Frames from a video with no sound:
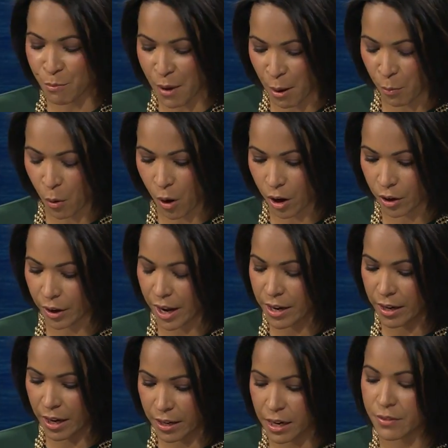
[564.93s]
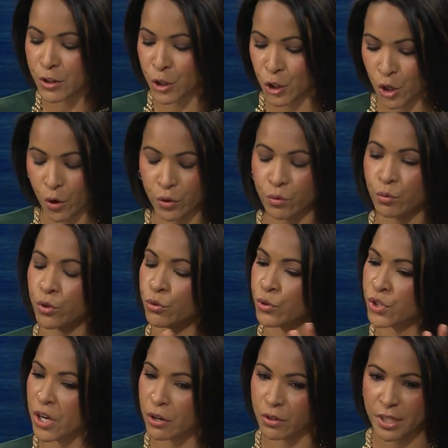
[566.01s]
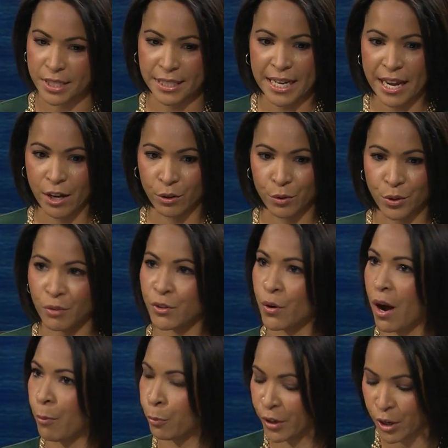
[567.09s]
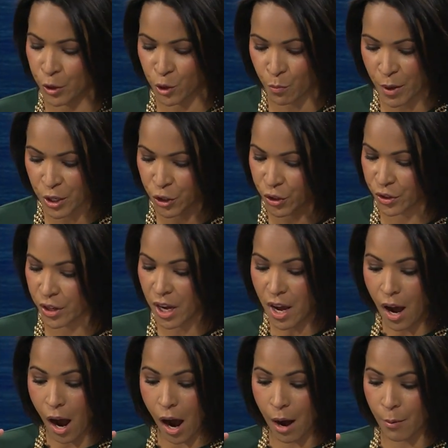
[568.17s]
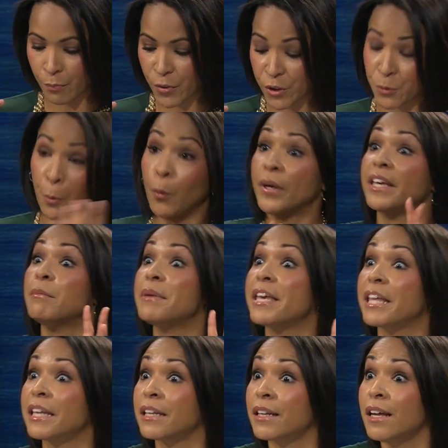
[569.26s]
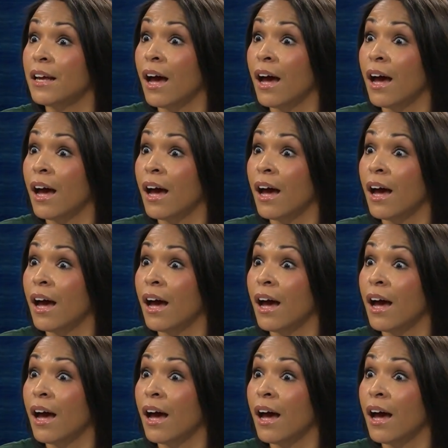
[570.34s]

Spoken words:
memoir and in the show, you share these tales of your upbringing, as you mentioned, this bohemian